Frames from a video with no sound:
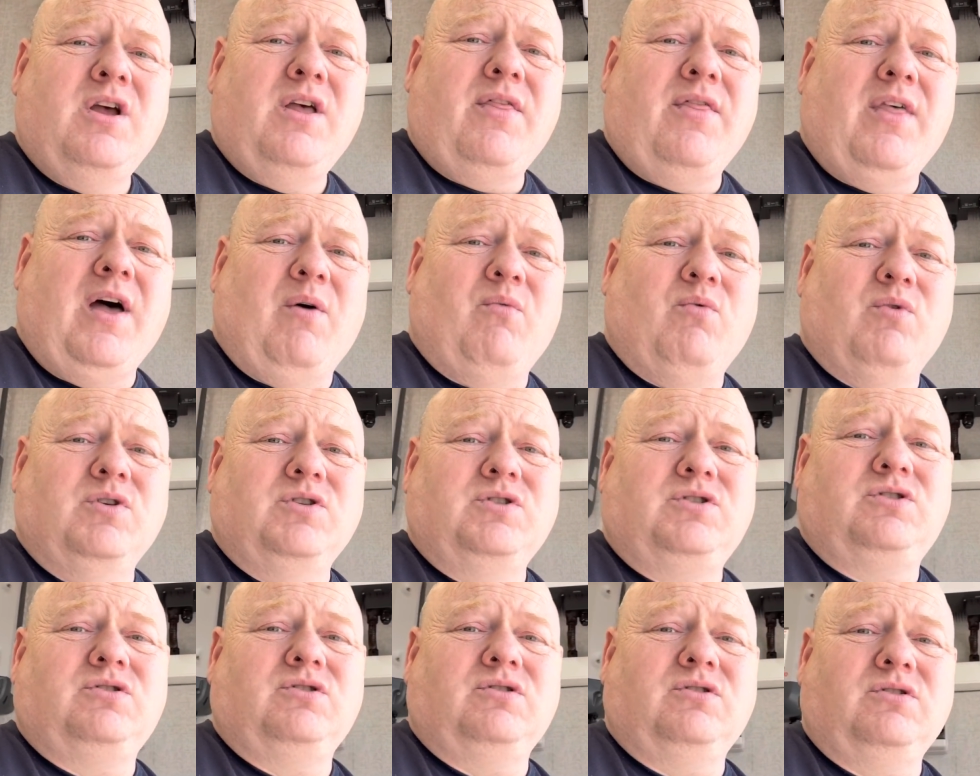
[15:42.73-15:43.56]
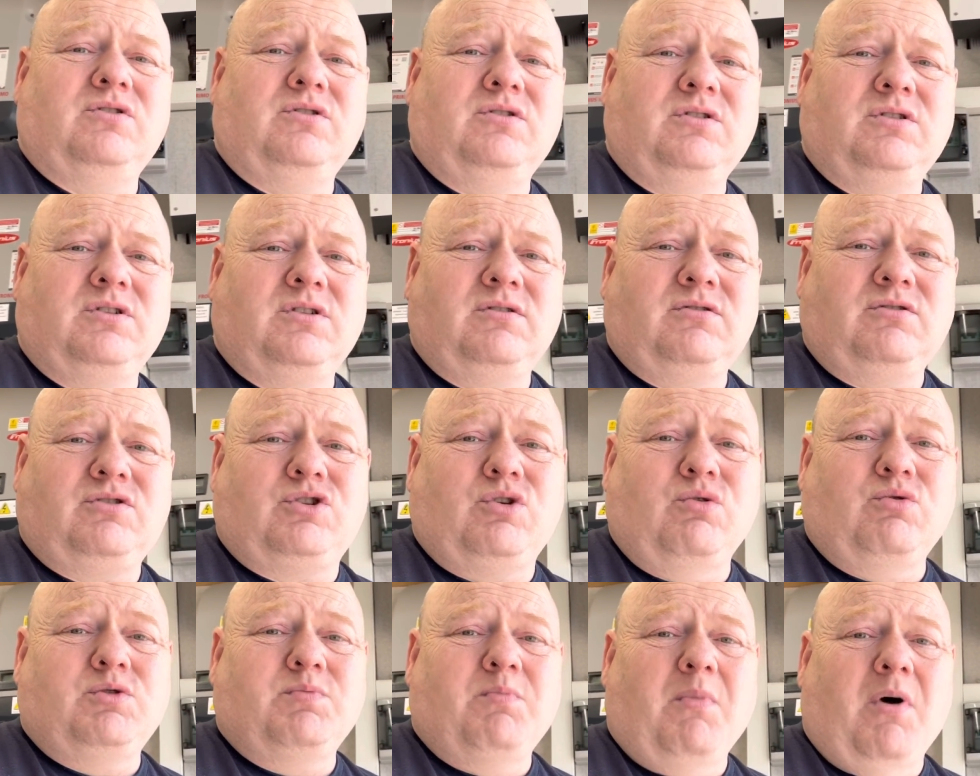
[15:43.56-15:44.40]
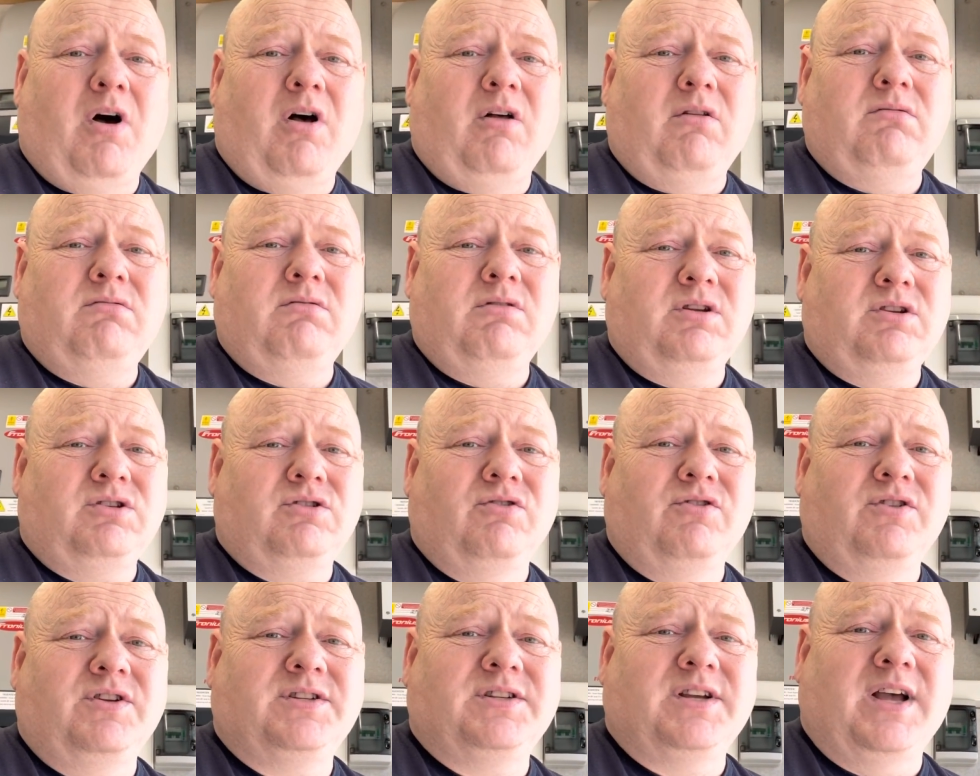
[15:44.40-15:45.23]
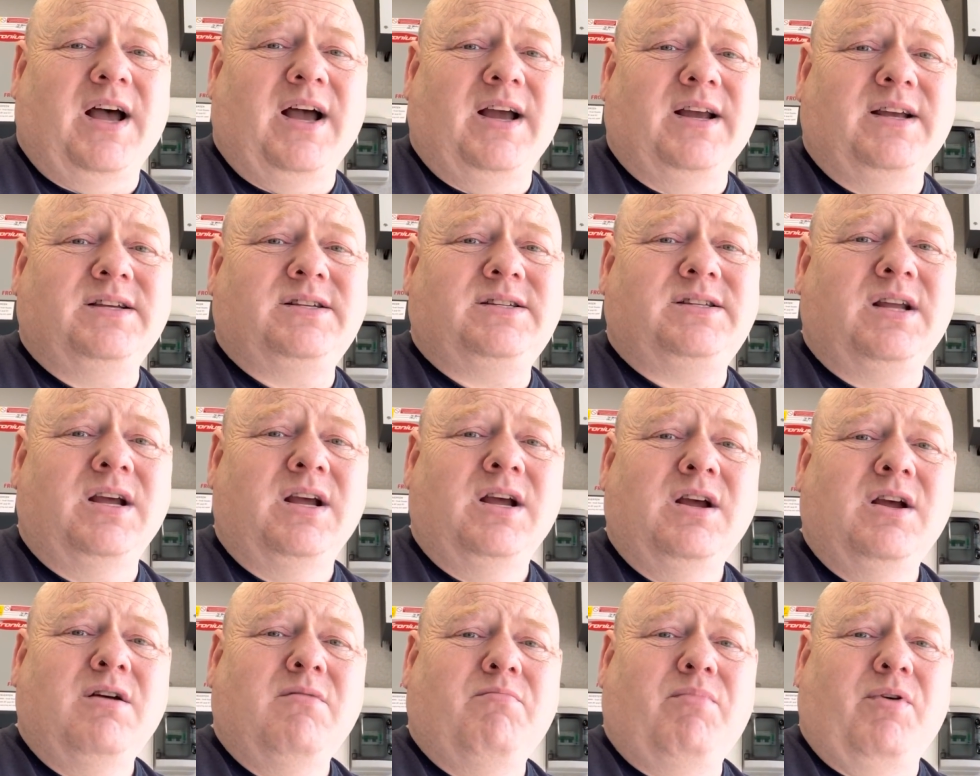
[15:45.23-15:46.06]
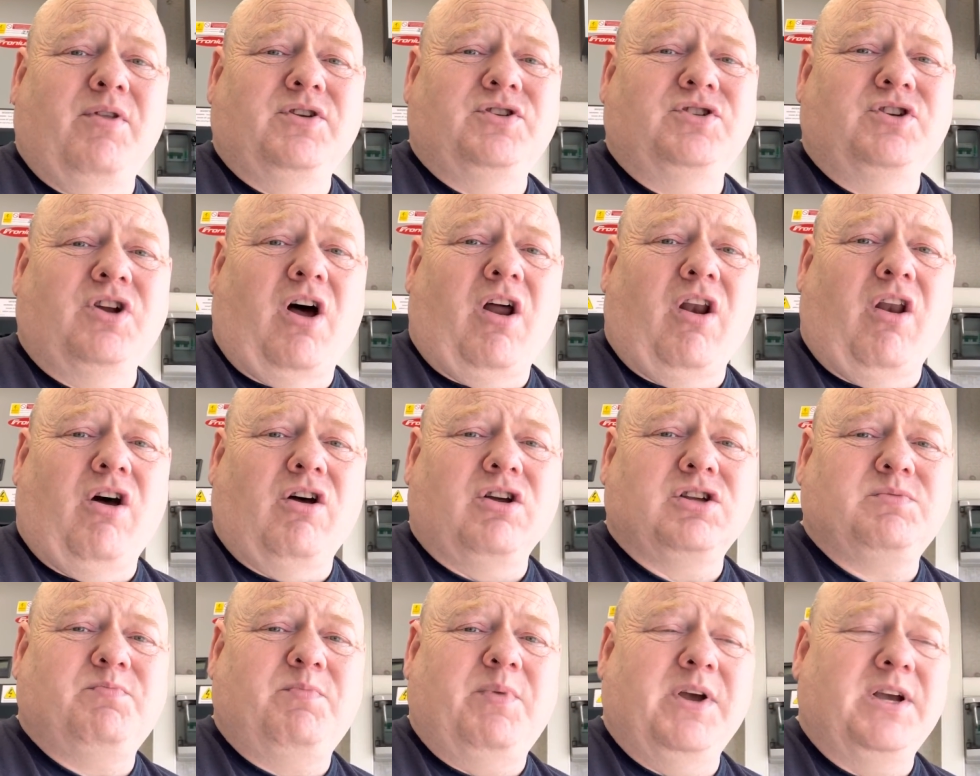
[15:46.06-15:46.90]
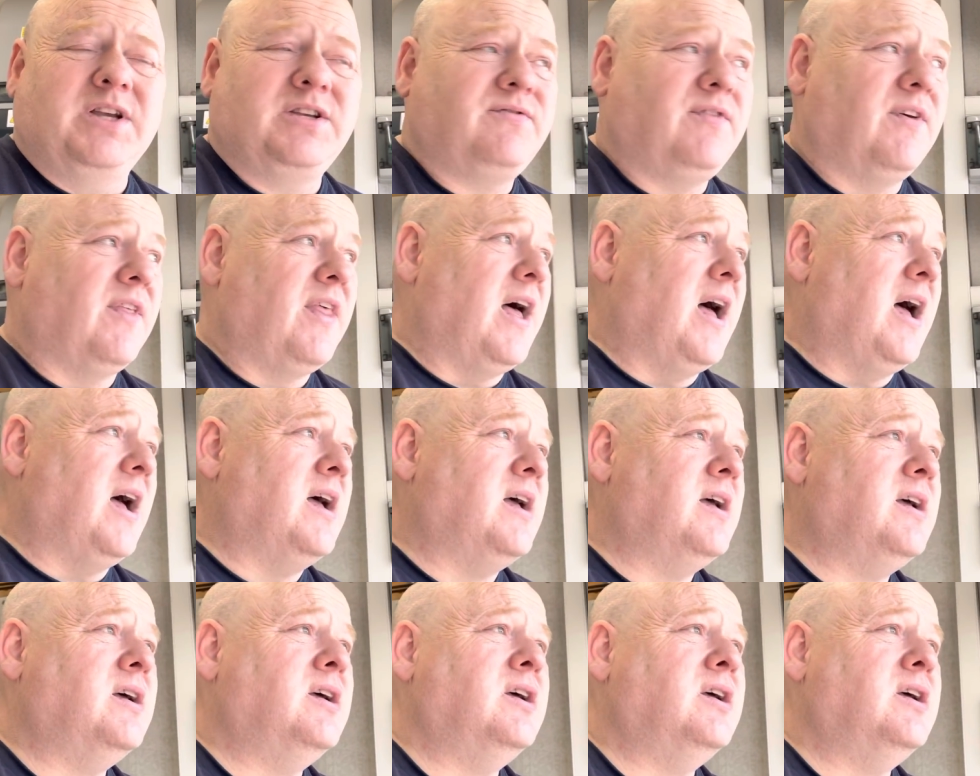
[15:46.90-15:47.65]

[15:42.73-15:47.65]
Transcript: that was too small, it's undersized, but there's not a lot of space for that.